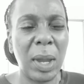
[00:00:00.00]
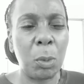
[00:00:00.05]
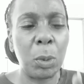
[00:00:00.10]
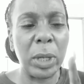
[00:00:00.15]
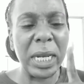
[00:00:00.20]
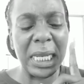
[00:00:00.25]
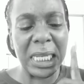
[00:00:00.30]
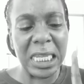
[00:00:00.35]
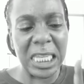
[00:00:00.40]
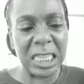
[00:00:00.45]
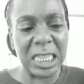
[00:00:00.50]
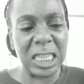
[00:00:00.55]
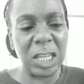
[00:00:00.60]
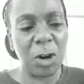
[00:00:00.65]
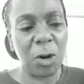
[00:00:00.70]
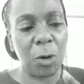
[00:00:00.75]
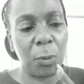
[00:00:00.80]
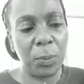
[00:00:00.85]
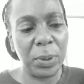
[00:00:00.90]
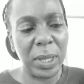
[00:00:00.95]
I want to get
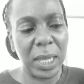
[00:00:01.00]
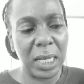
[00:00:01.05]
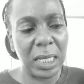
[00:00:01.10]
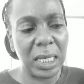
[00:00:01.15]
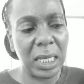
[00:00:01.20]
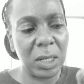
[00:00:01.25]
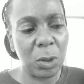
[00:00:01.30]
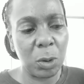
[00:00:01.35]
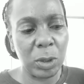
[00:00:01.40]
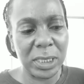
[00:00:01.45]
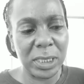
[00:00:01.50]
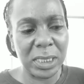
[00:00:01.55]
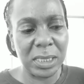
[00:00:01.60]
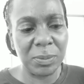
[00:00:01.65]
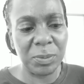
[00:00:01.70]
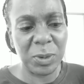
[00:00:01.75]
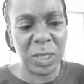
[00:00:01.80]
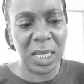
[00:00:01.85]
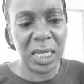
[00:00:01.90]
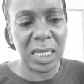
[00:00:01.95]
their opinion on
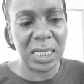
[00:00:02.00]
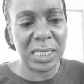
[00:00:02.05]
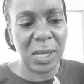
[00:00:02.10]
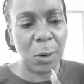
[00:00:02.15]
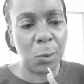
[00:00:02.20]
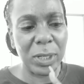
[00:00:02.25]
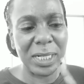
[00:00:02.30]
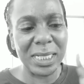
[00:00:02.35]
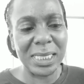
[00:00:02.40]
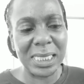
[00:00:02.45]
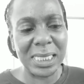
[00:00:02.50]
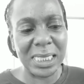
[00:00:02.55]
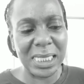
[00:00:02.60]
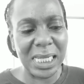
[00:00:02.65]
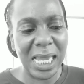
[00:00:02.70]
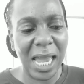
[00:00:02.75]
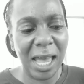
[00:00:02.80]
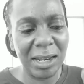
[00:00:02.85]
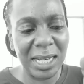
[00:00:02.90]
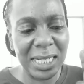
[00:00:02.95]
some things. I want to
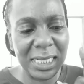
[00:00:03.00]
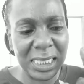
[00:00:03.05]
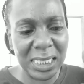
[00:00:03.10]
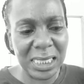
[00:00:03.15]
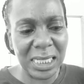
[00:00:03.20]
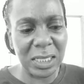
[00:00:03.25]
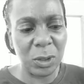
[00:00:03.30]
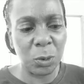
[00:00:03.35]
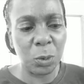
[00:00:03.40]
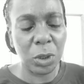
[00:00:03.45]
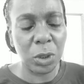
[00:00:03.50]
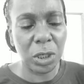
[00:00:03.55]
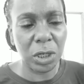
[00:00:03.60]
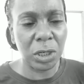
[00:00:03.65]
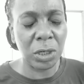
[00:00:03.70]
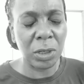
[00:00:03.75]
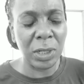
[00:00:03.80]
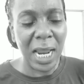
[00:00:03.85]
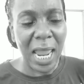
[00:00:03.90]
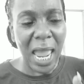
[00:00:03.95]
see how they see the
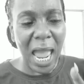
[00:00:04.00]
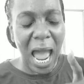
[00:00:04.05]
world.